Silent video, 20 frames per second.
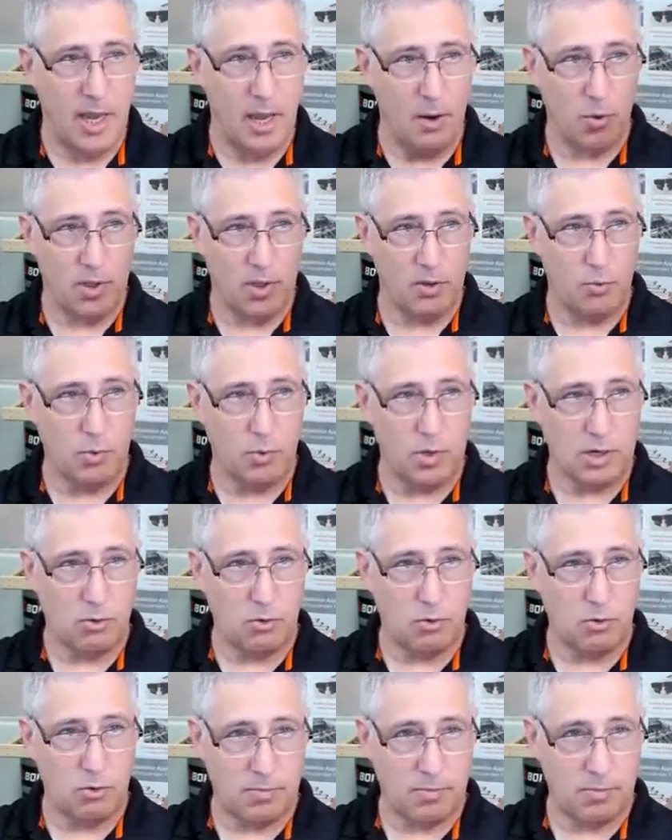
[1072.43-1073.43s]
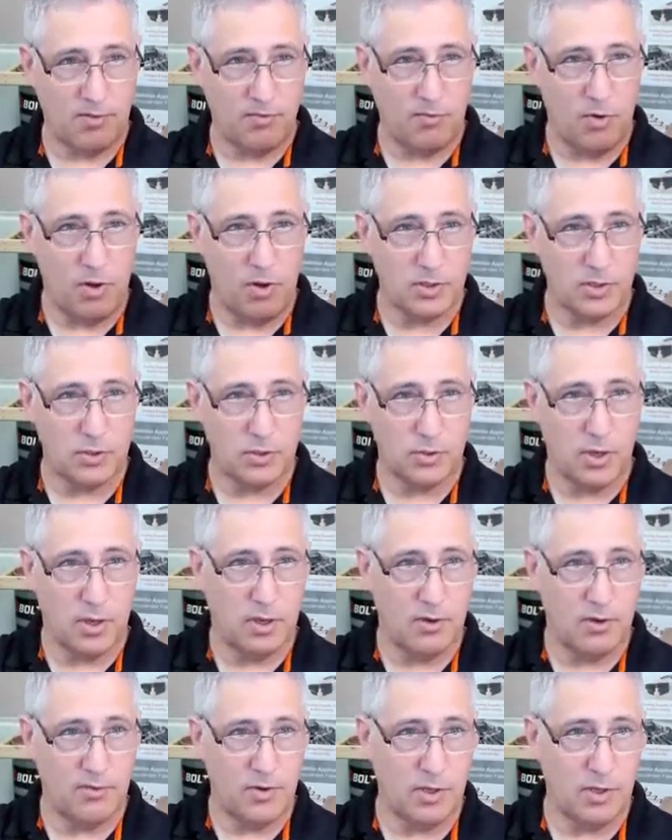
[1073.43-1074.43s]
And whether we grab the
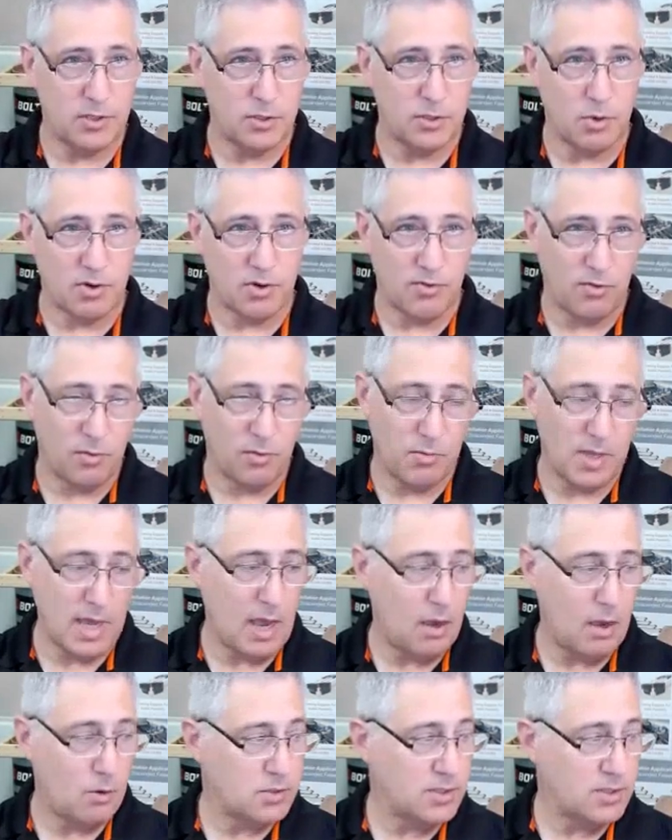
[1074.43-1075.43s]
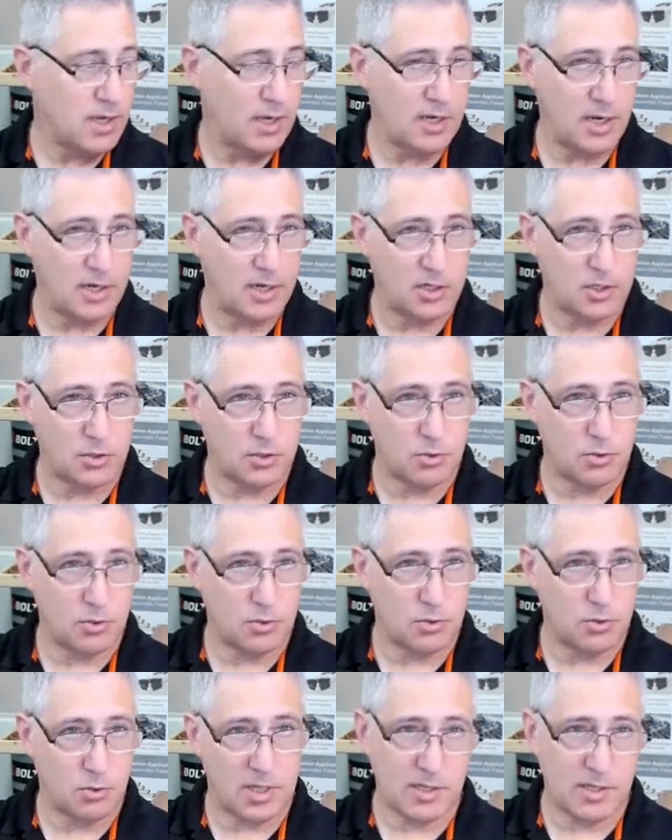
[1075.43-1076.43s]
falsework from the outside edges or
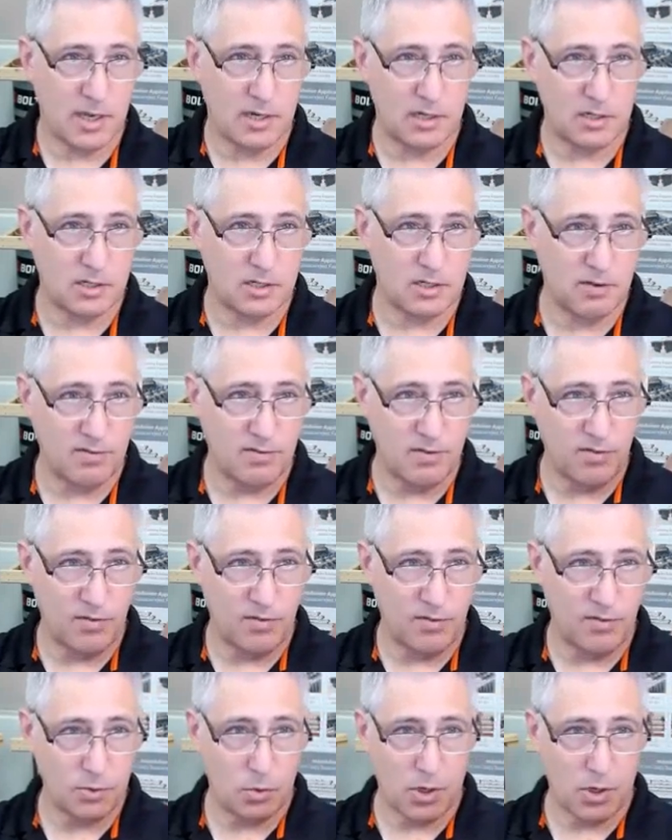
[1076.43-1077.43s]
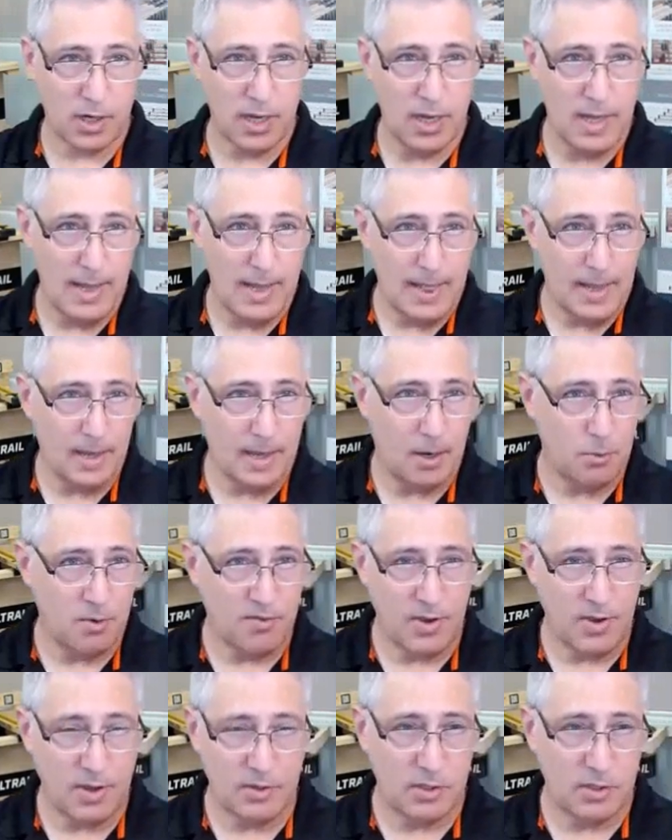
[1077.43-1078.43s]
the inside edges of the falsework,
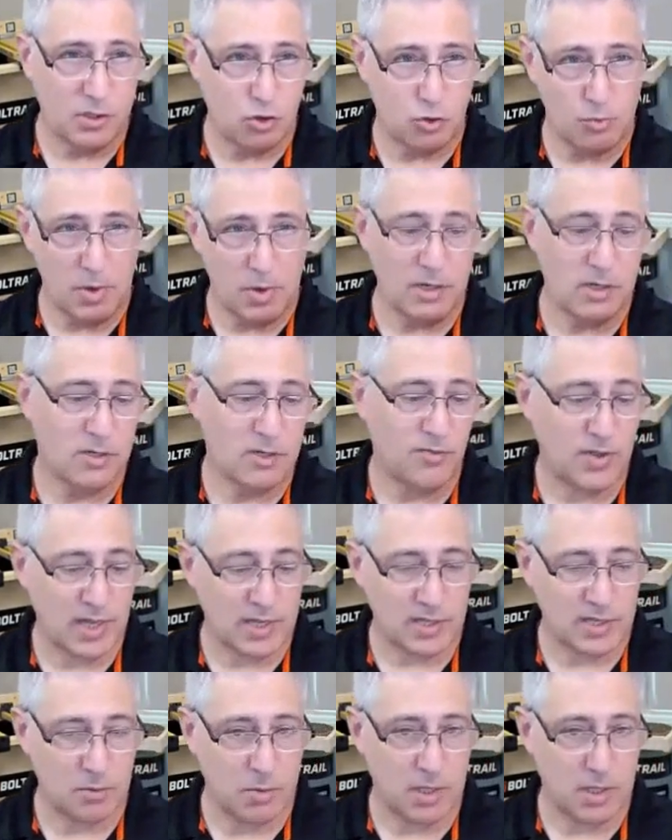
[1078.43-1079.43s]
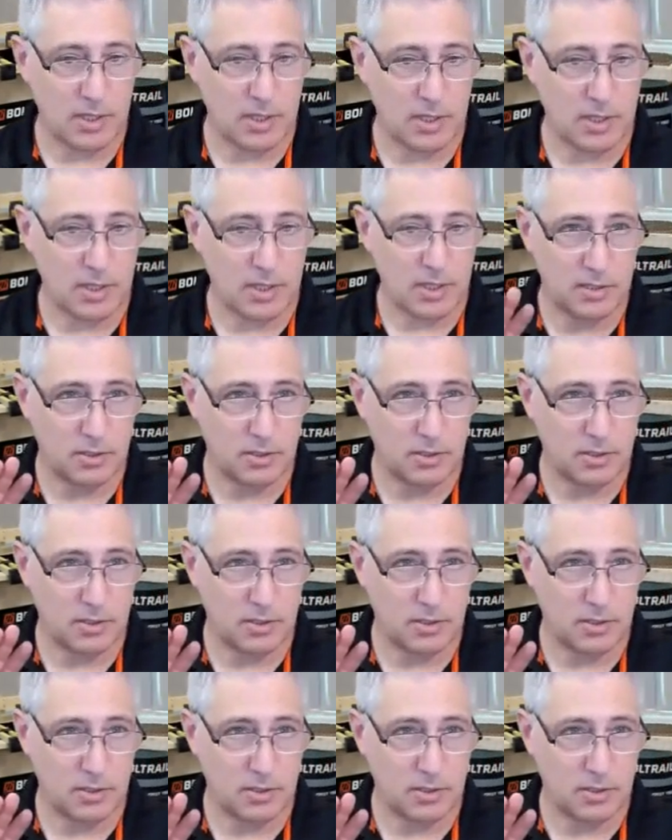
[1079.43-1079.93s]
we've got this tremendous flexibility